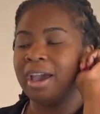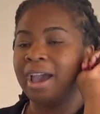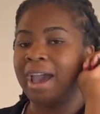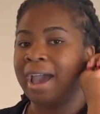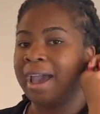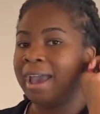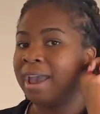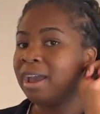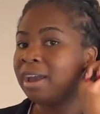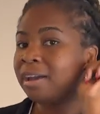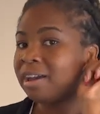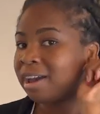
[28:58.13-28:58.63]

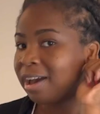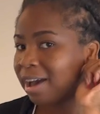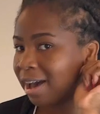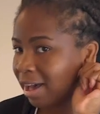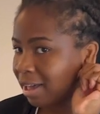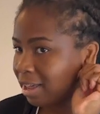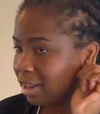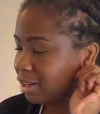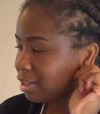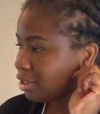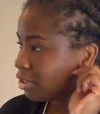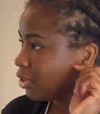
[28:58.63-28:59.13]
I
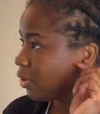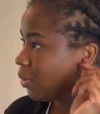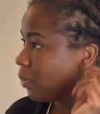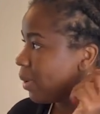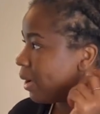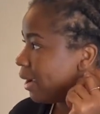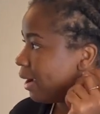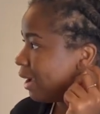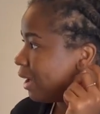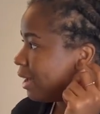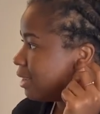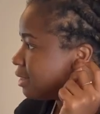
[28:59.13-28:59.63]
got it to
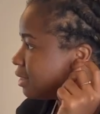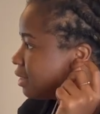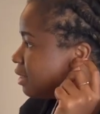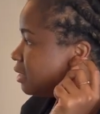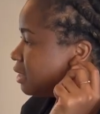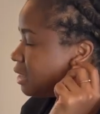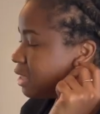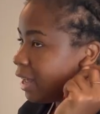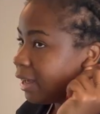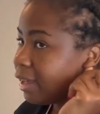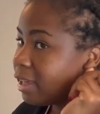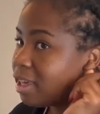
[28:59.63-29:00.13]
wear as a
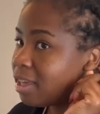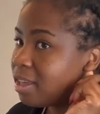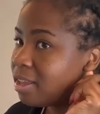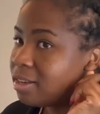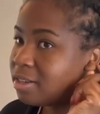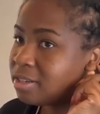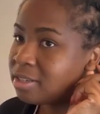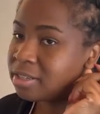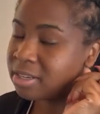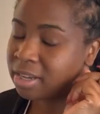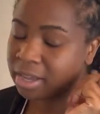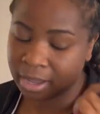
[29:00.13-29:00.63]

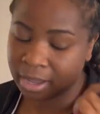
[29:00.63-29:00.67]
second